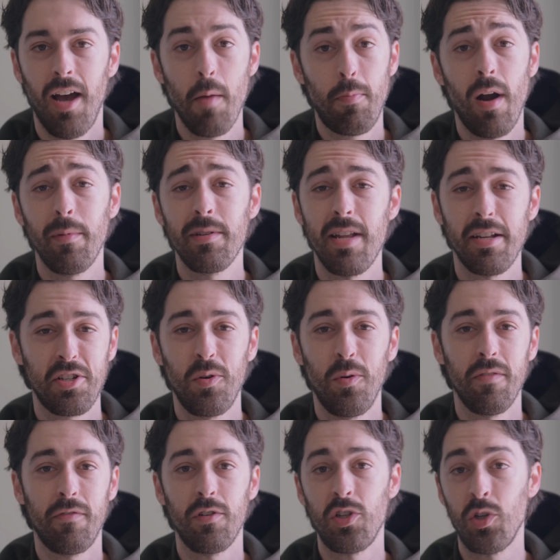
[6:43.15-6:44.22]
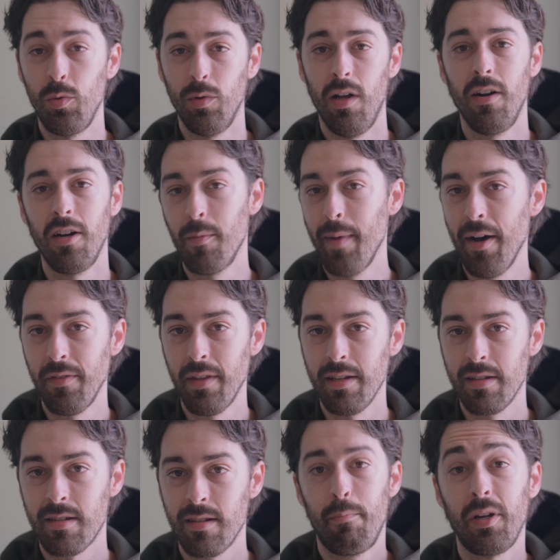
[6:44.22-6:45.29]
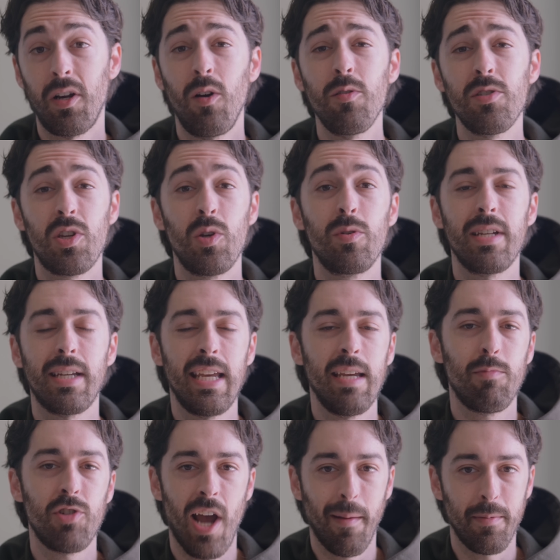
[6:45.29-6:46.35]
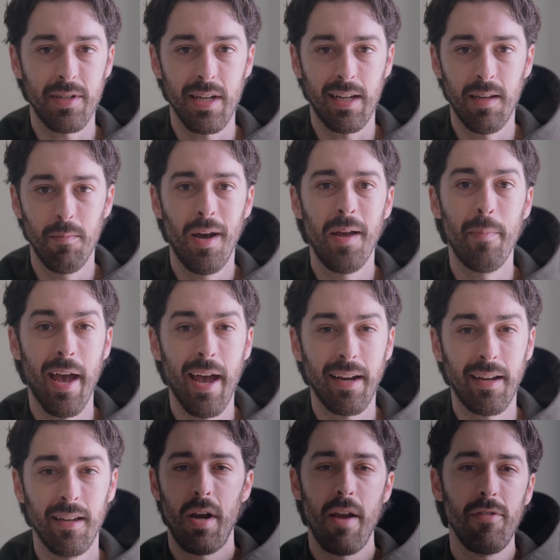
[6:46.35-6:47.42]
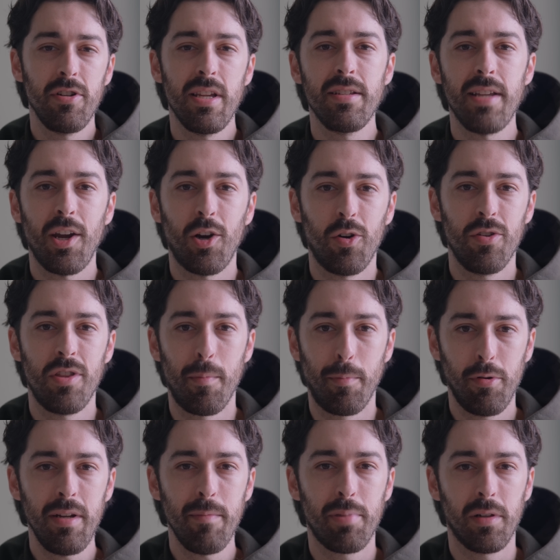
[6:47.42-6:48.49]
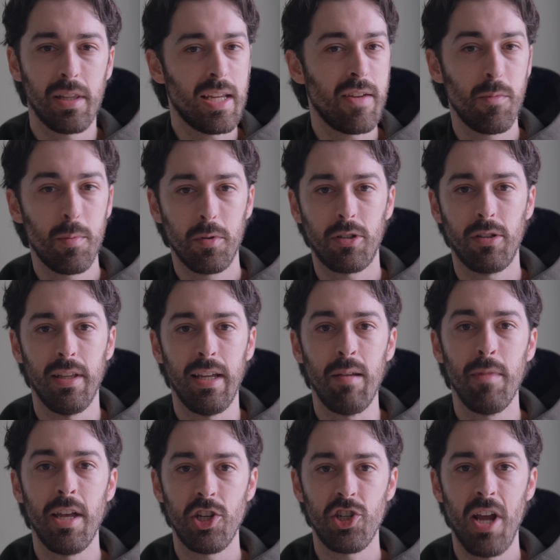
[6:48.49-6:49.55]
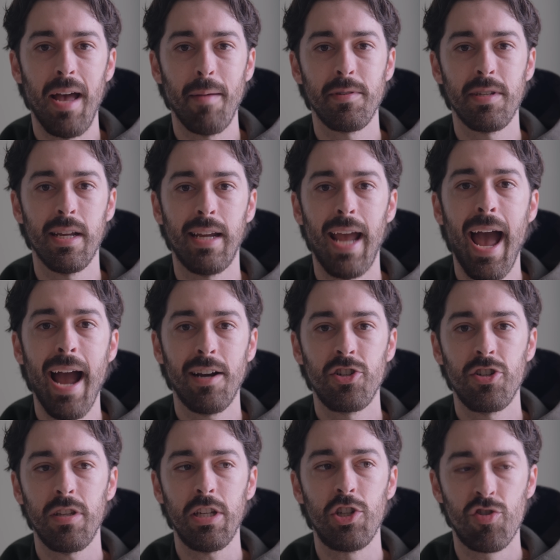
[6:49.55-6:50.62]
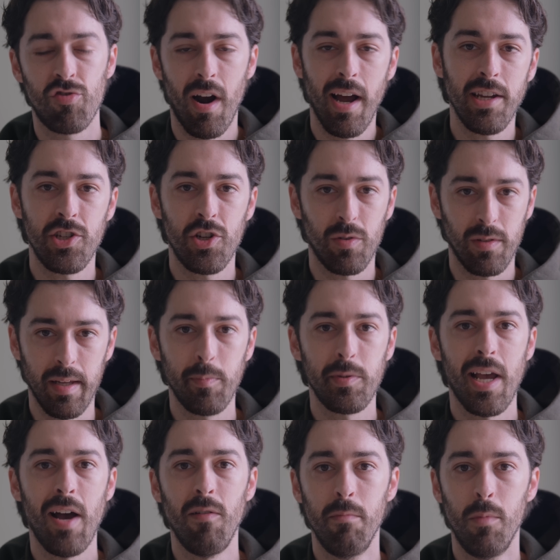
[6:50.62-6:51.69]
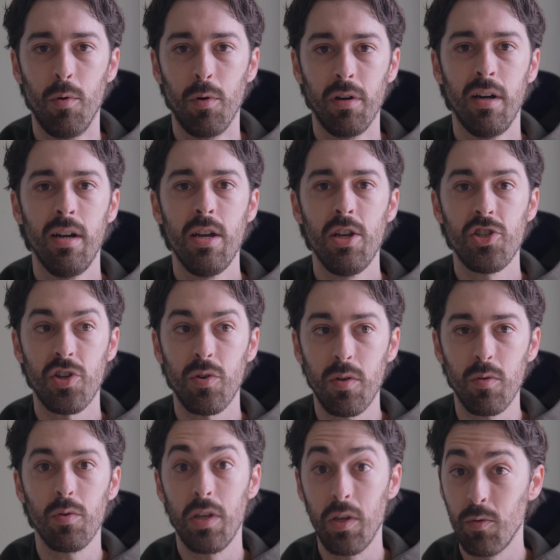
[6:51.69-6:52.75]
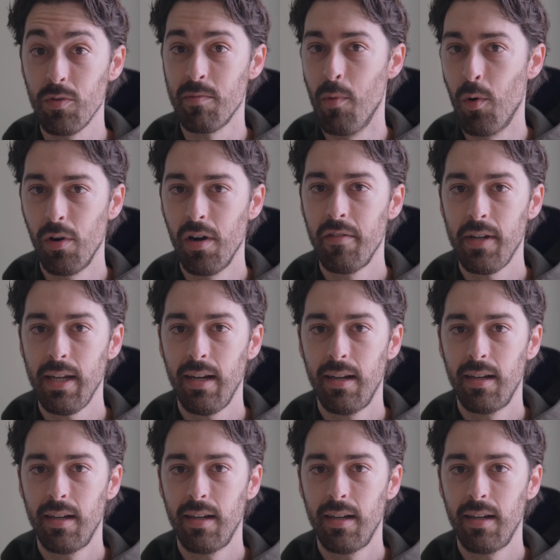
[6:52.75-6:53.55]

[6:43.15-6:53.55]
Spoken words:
I promise not to go on for too long about this, but I always used to keep chapstick in my bag. But ever since I heard the pretty believable claim that chapstick actually dries your lips out more, so you use more of it,